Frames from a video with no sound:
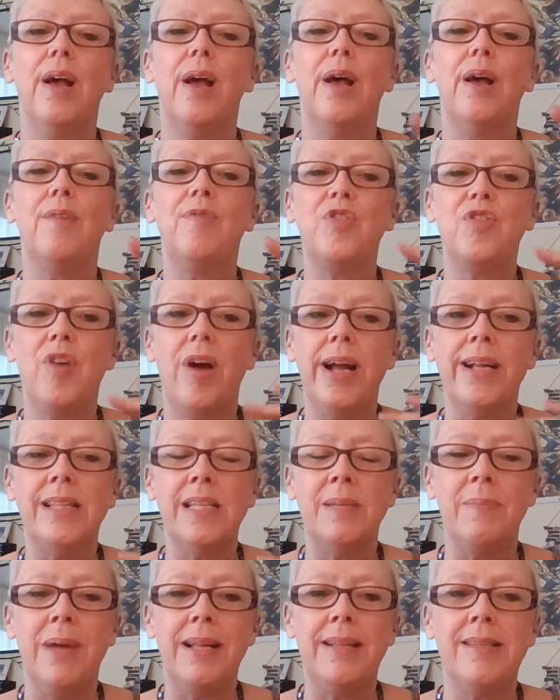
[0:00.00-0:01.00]
of trying
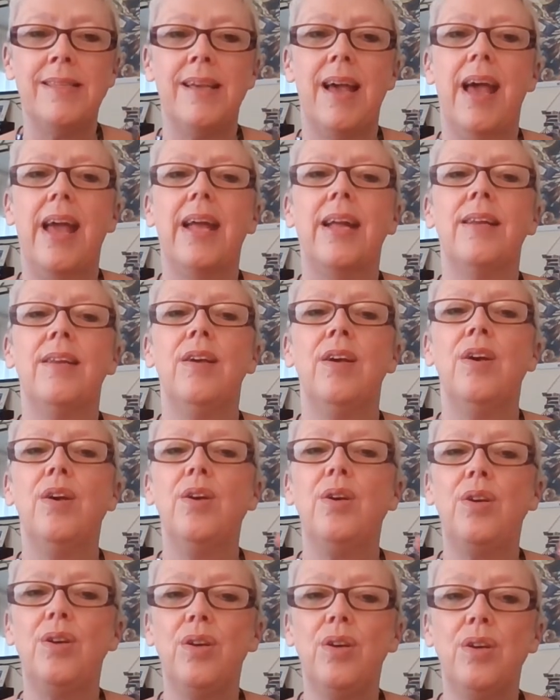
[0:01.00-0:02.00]
to maintain
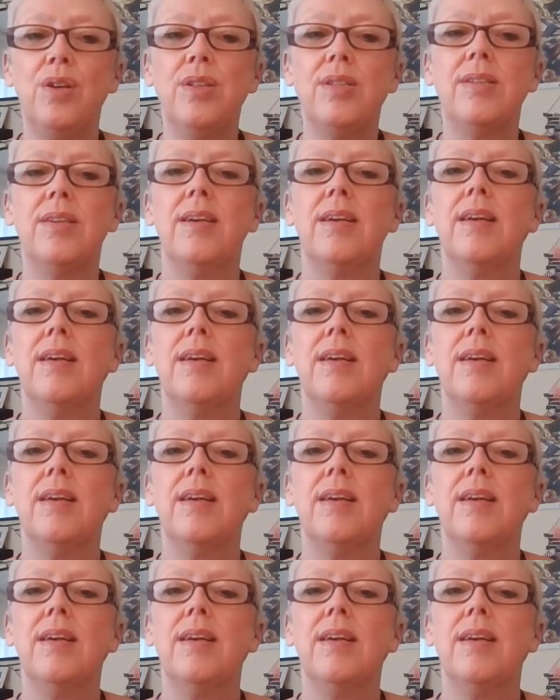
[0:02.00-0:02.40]
good,